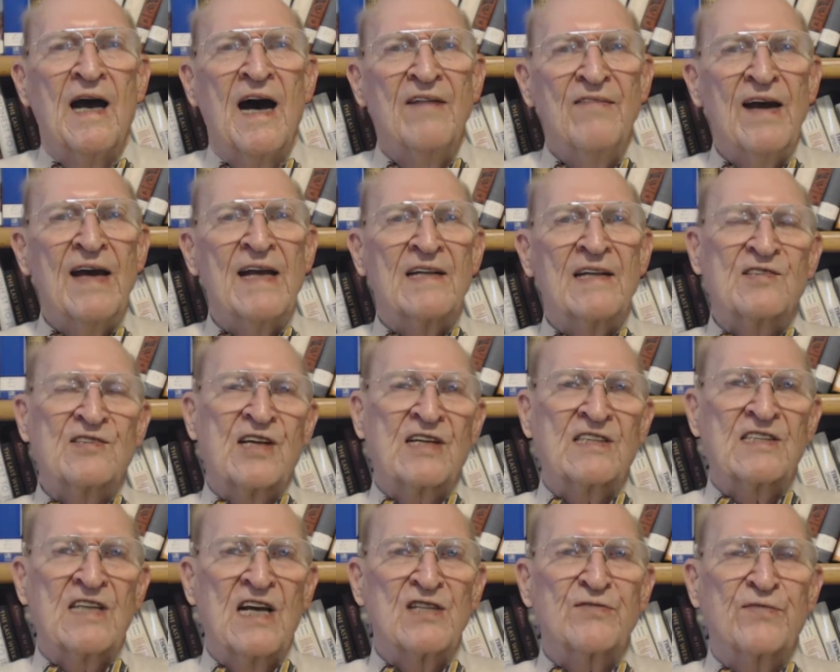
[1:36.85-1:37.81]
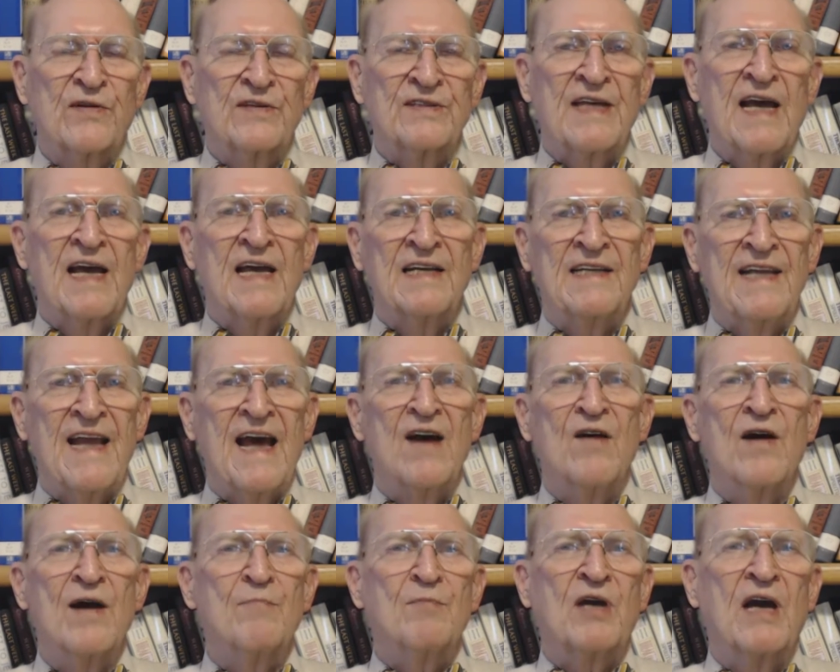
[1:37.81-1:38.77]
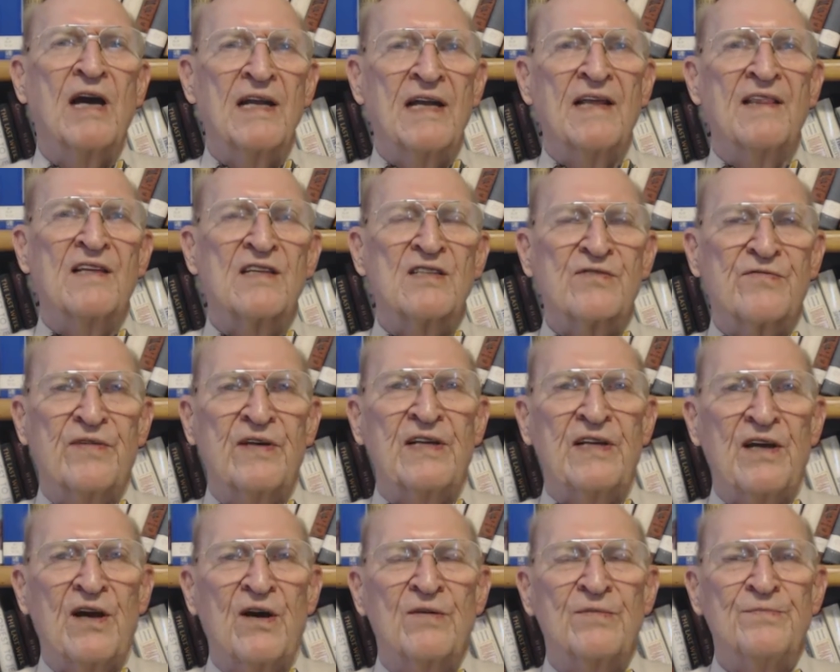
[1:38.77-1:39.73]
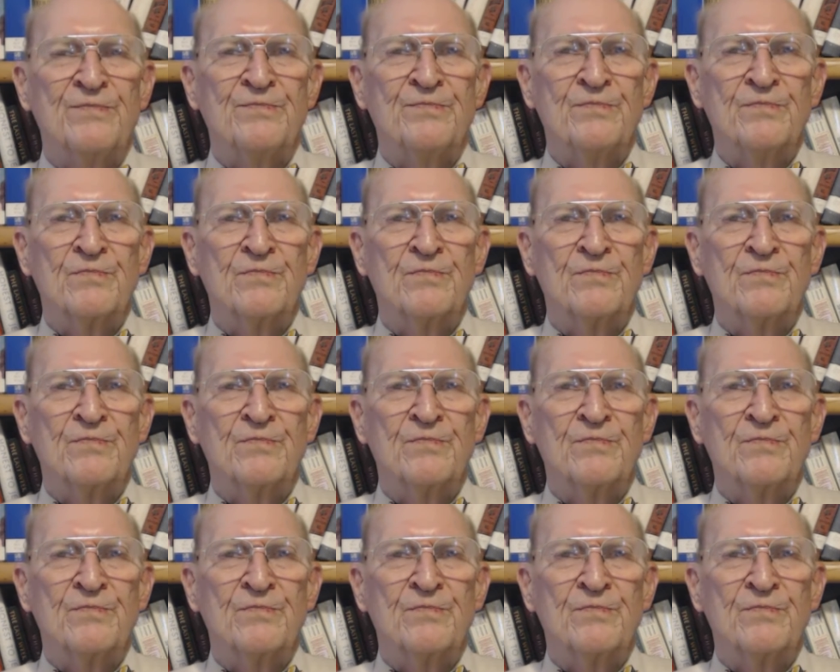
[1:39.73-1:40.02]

I've had a successful day and now I'm cutting this video.